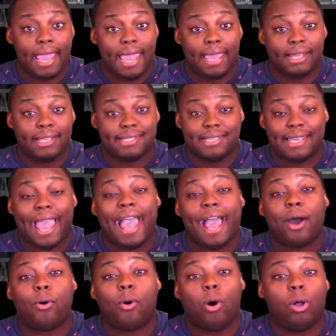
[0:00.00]
and see
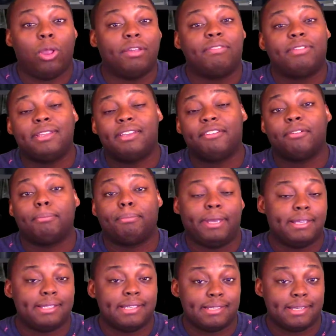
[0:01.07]
how all of the different
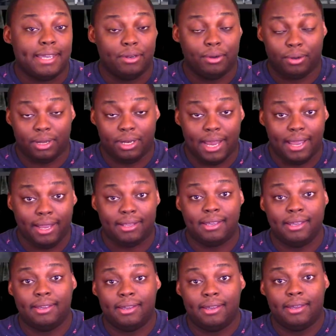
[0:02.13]
pieces interconnect.